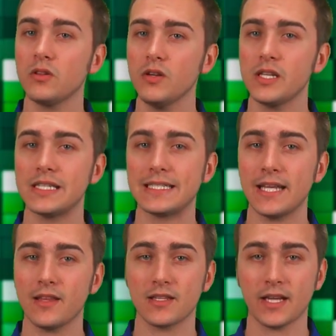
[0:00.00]
looking to
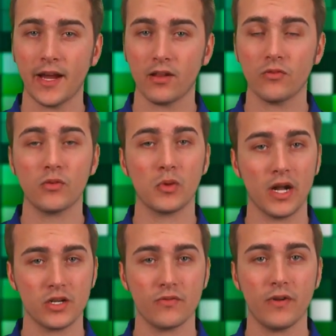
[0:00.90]
take the title from
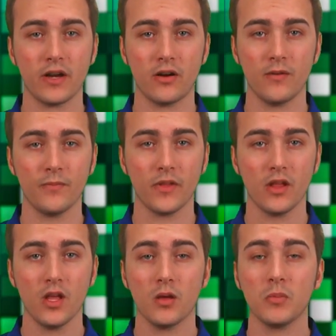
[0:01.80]
Roger Federer.